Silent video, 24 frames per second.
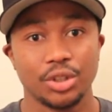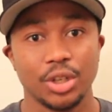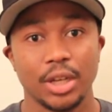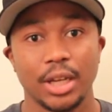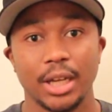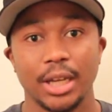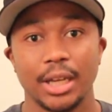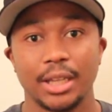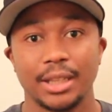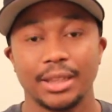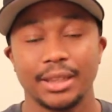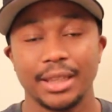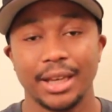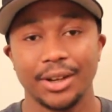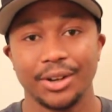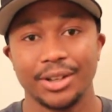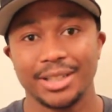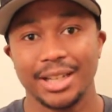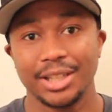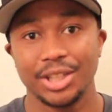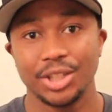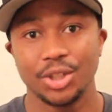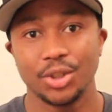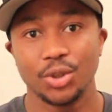
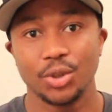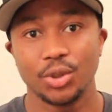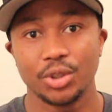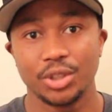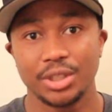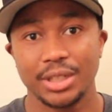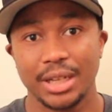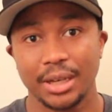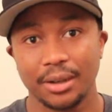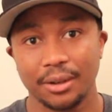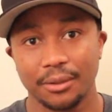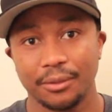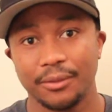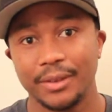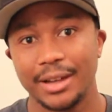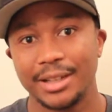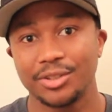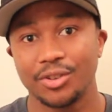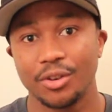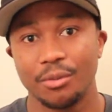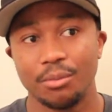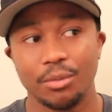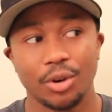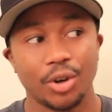Thanos had to
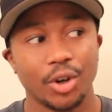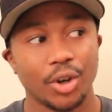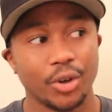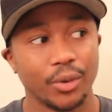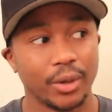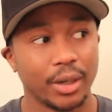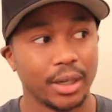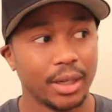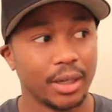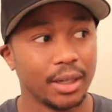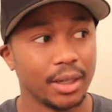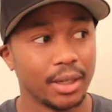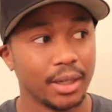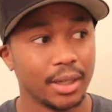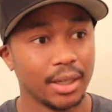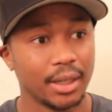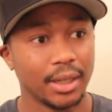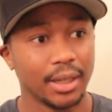sacrifice Gamora